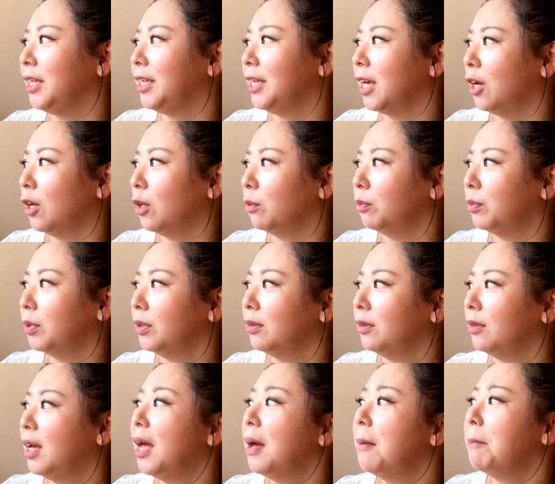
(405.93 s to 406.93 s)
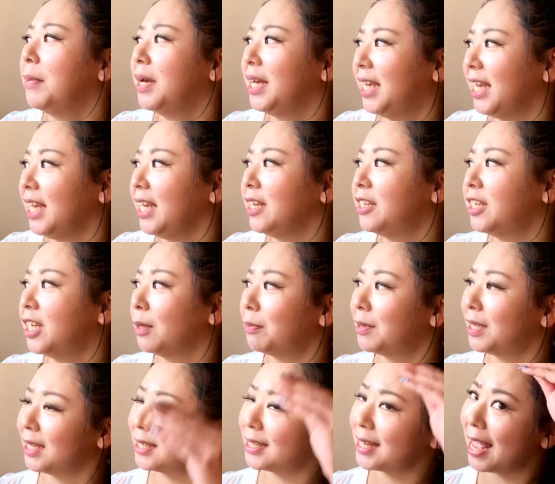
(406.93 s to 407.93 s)
yelp. Magee tipped
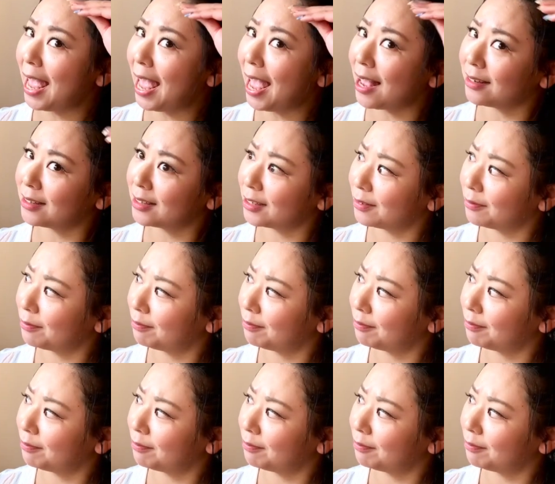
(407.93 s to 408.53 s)
his hat